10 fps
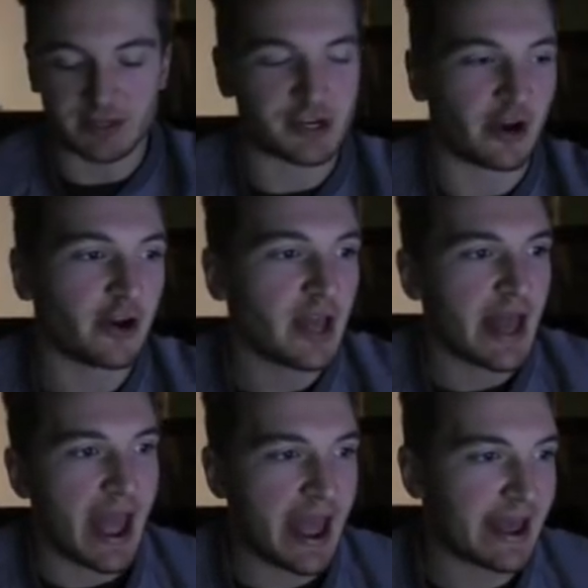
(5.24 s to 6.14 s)
The Show,
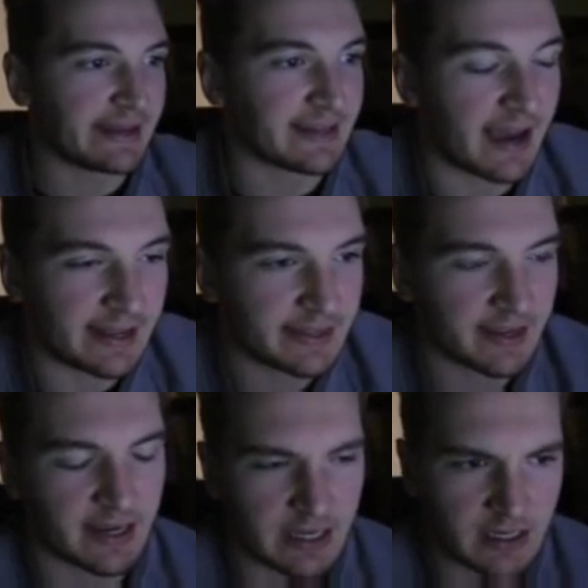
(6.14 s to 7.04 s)
and I
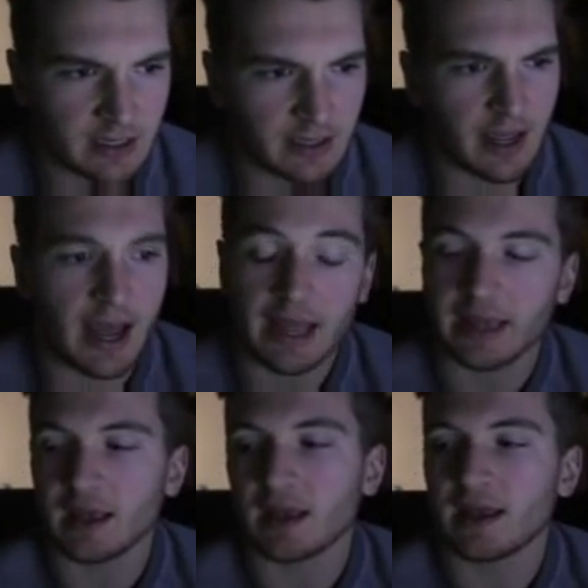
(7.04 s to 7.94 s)
think
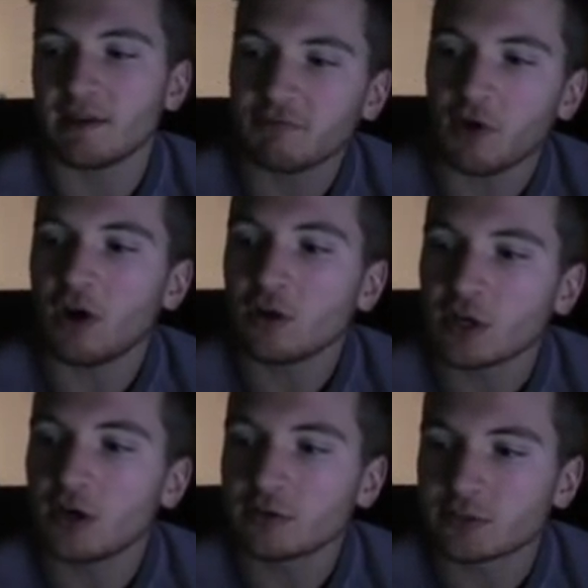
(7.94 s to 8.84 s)
I, if all
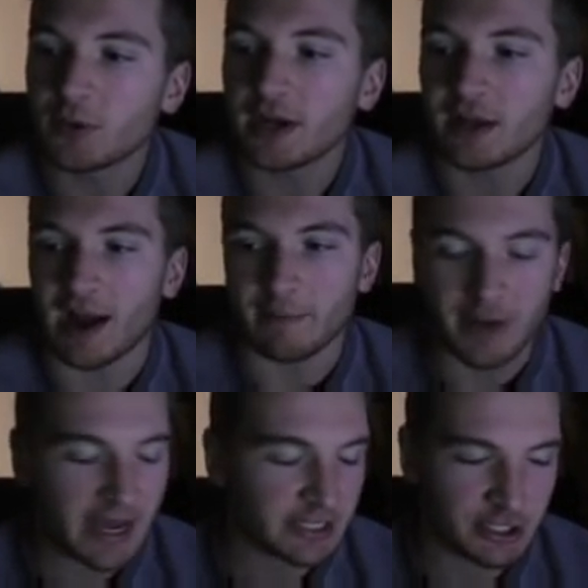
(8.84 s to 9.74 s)
goes well, I'm
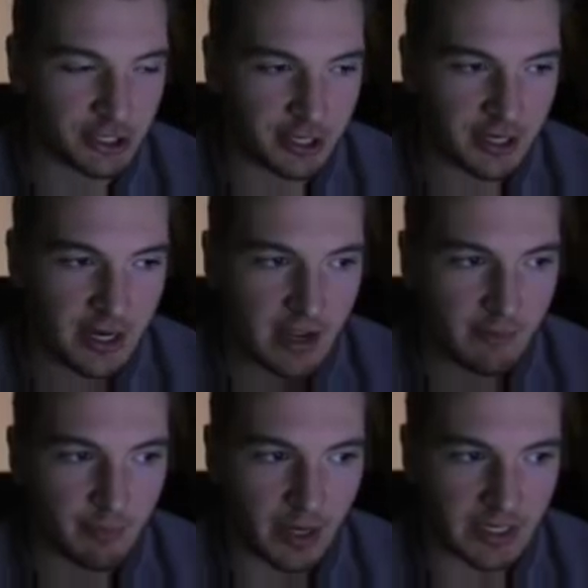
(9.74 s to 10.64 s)
not sure,
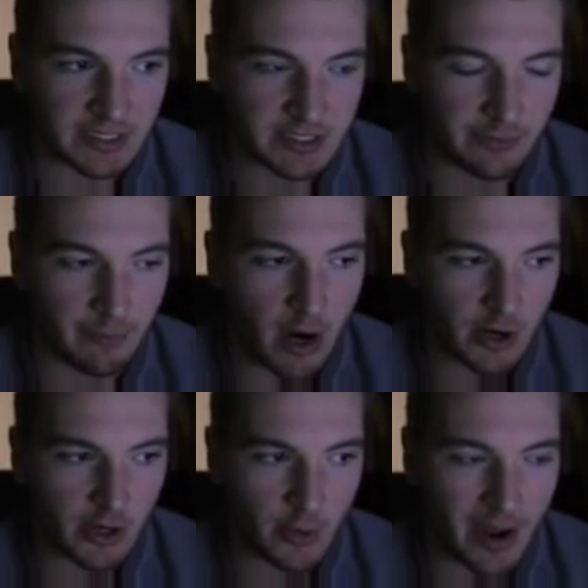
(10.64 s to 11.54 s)
but
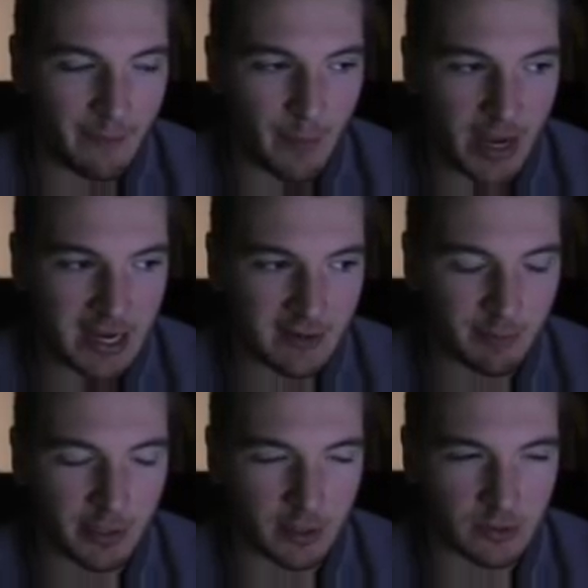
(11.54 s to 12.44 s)
tomorrow I
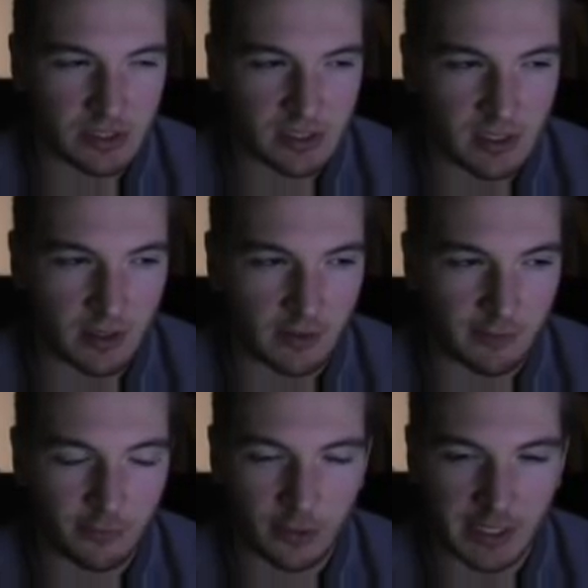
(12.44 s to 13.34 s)
might post a
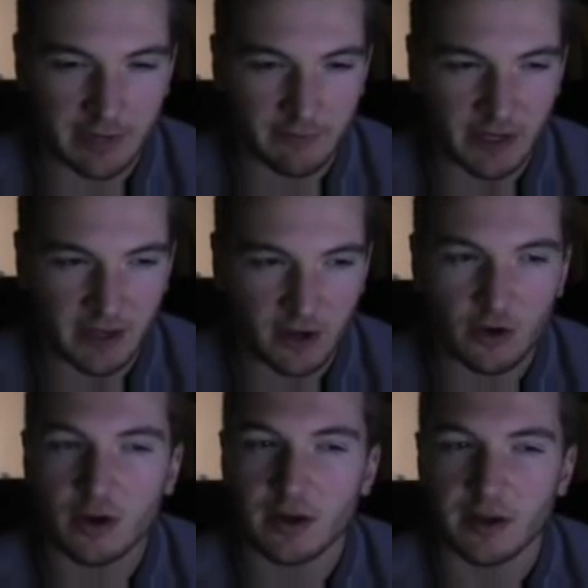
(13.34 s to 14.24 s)
Fortnite video.